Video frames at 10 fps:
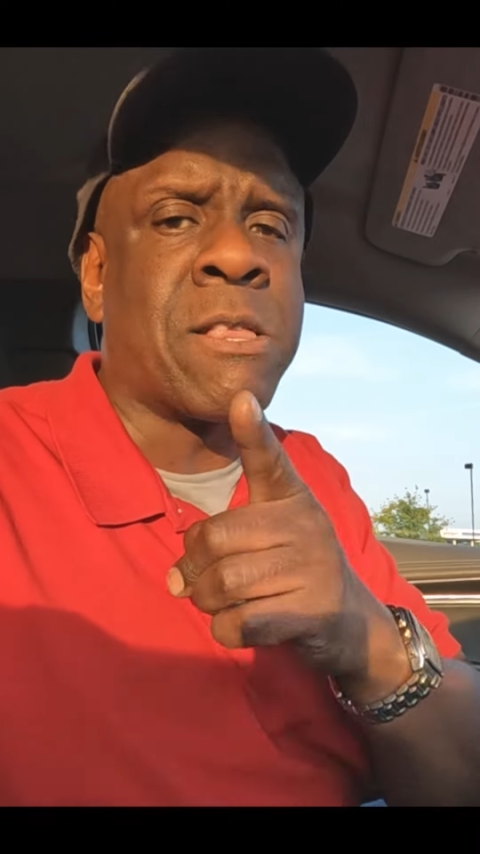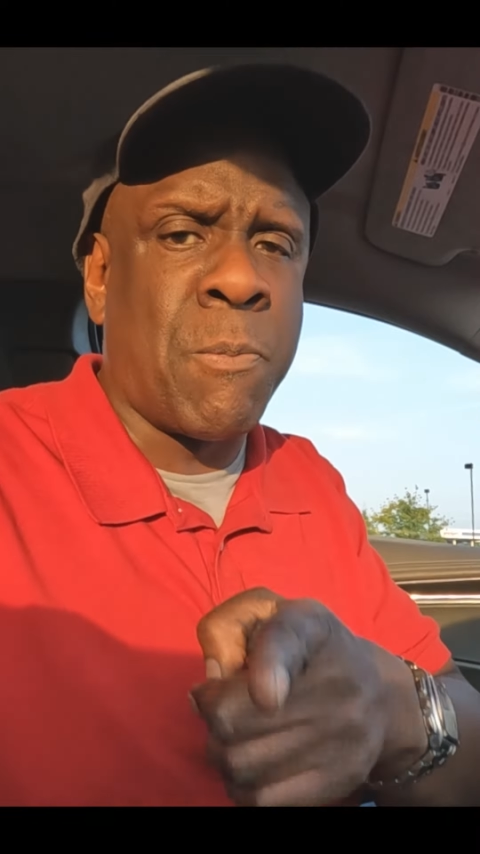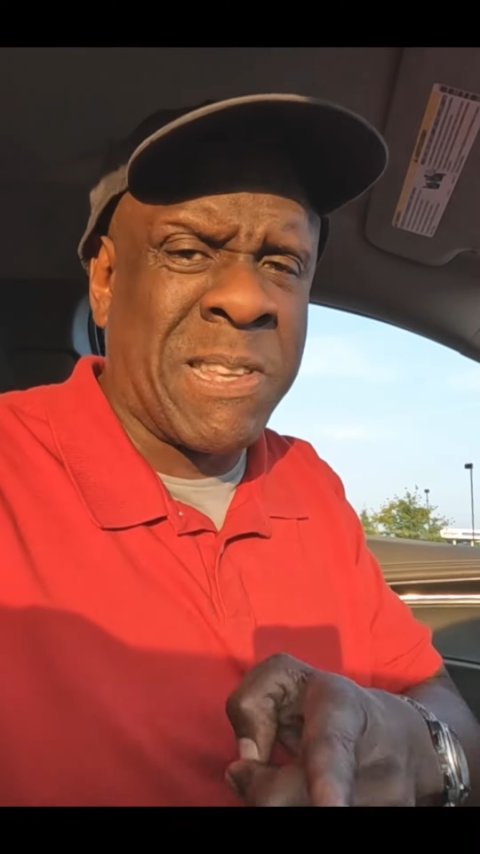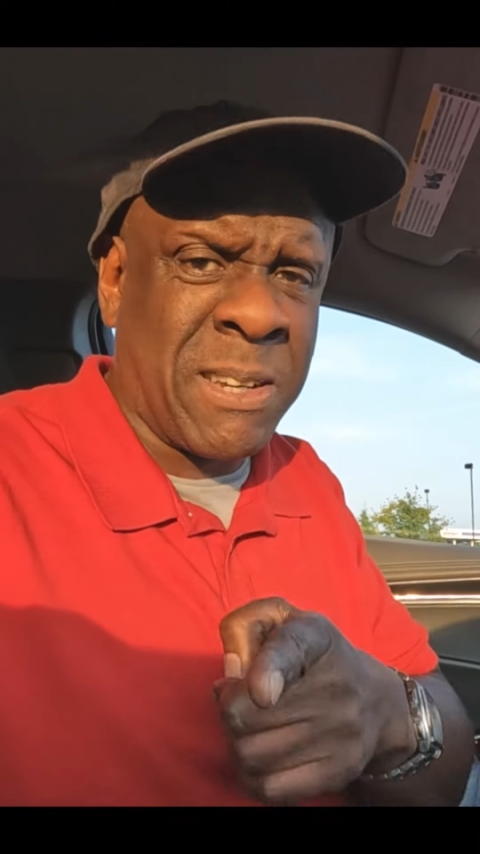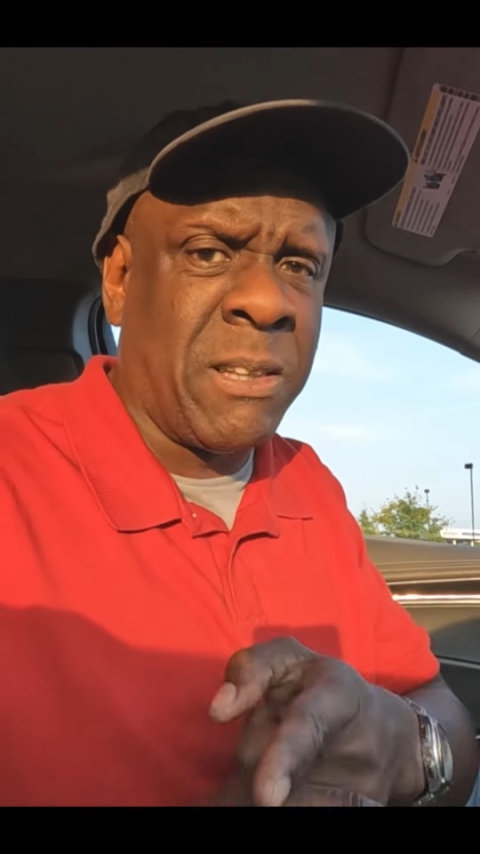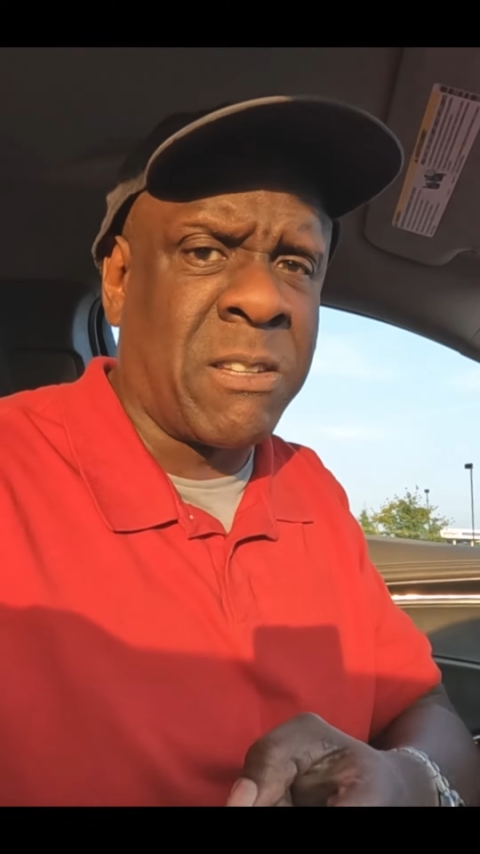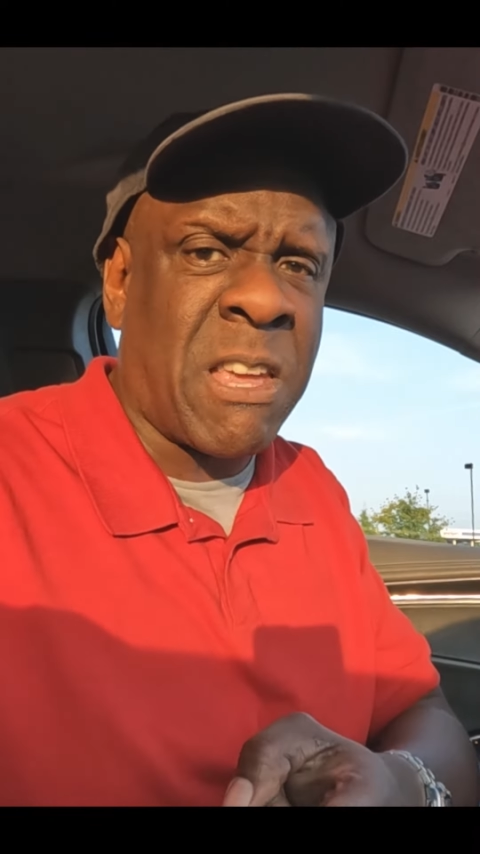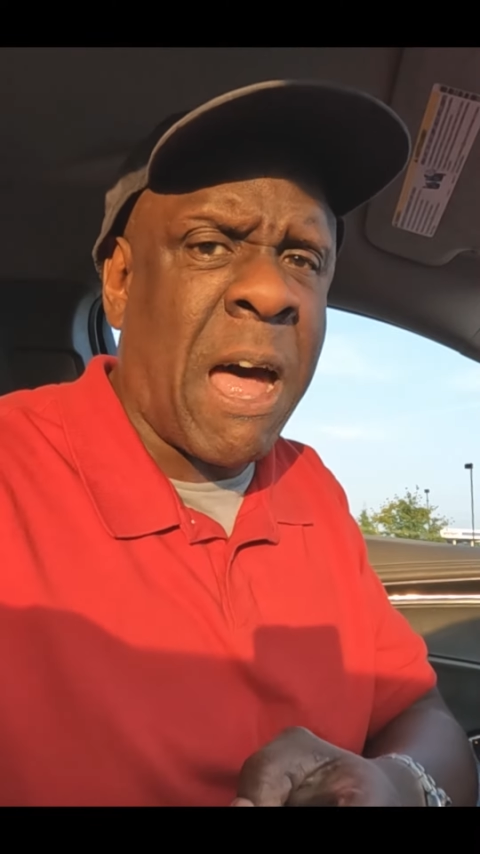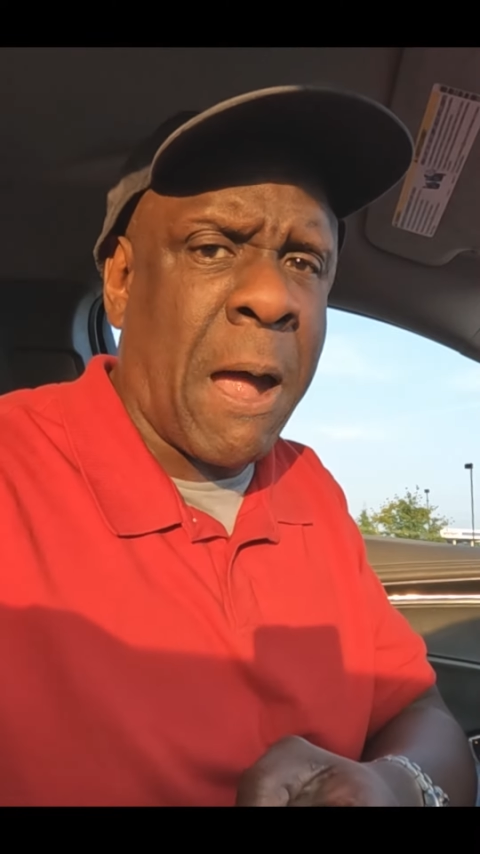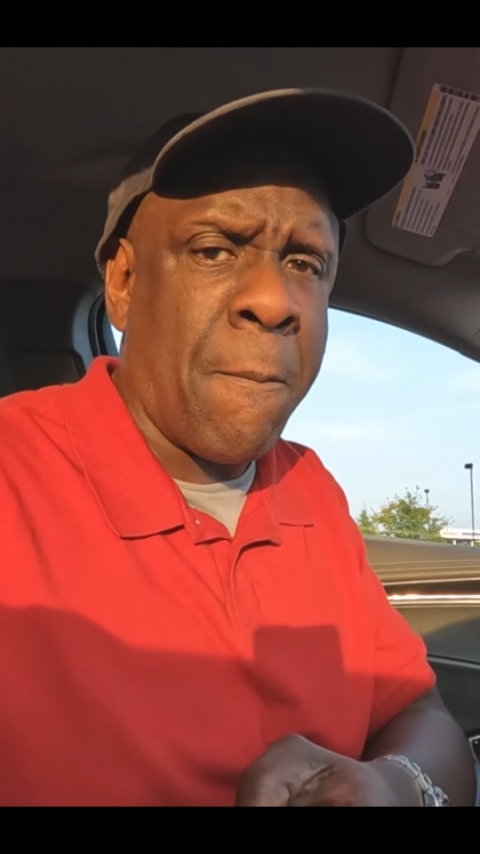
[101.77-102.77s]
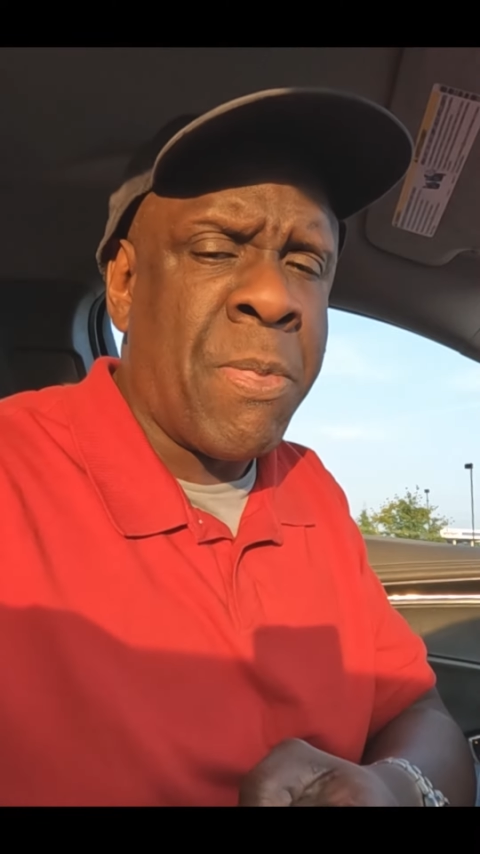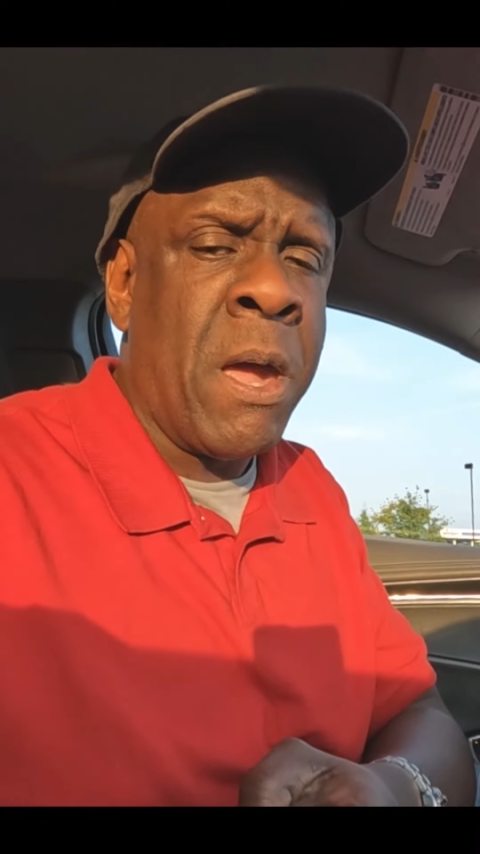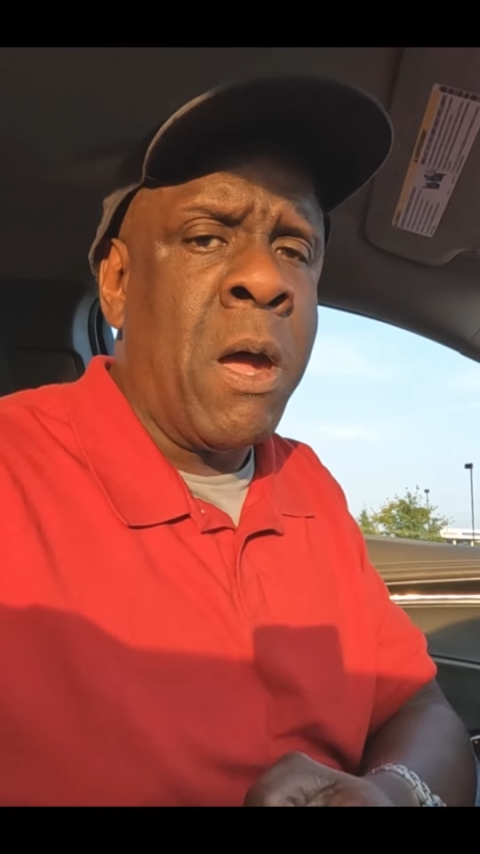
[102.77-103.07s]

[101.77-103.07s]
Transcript: at the particular time.